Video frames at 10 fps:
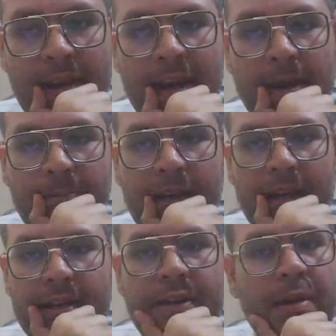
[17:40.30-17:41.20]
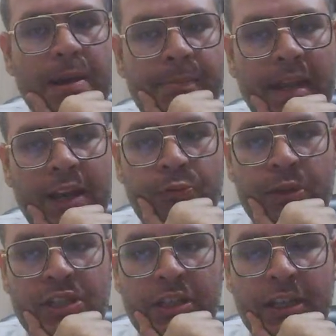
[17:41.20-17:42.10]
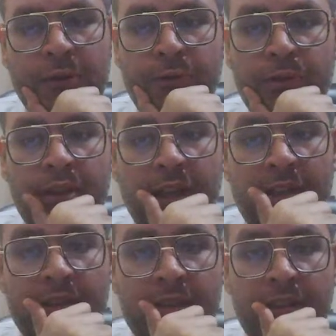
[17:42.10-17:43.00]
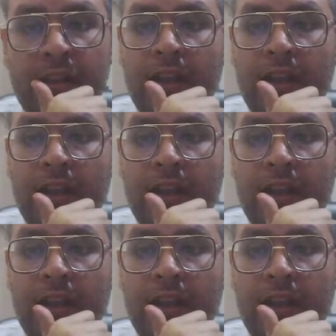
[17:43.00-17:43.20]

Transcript: A blunder by black, which leave is,